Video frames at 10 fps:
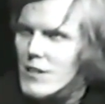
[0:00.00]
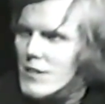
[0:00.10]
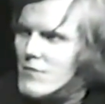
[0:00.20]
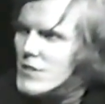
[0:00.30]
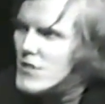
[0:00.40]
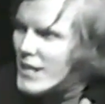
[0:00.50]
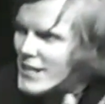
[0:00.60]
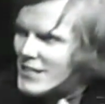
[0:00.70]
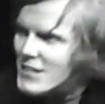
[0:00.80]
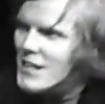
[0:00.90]
conflicts
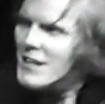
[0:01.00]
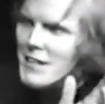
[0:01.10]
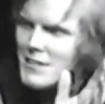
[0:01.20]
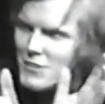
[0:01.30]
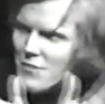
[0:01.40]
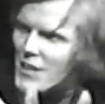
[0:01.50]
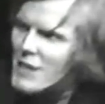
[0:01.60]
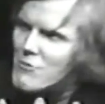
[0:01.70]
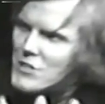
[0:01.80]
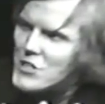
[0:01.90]
as
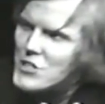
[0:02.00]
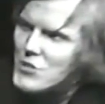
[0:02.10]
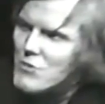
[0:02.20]
that which is